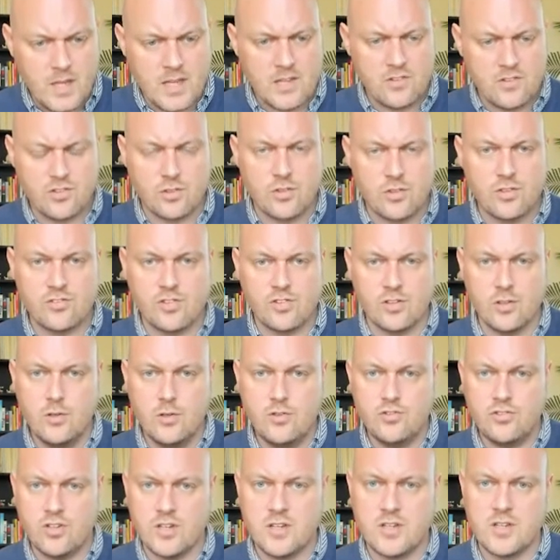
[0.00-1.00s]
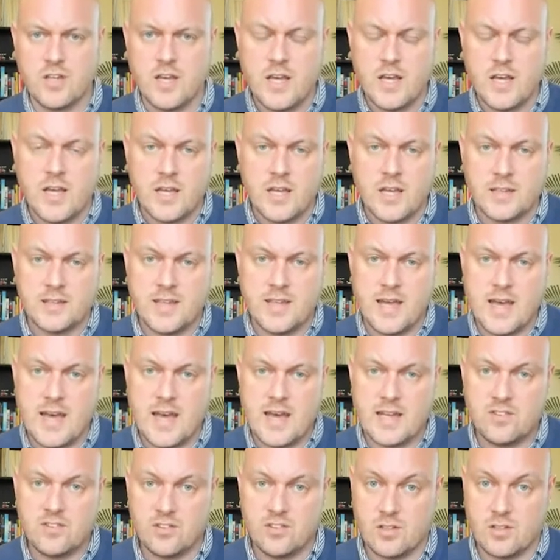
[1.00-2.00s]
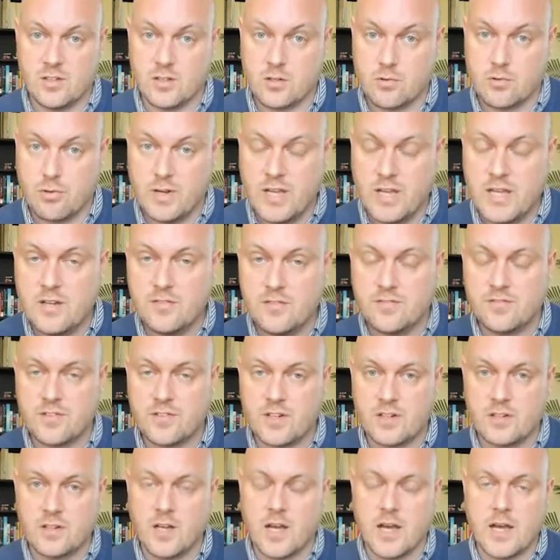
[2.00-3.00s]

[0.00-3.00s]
And so the solution that the creative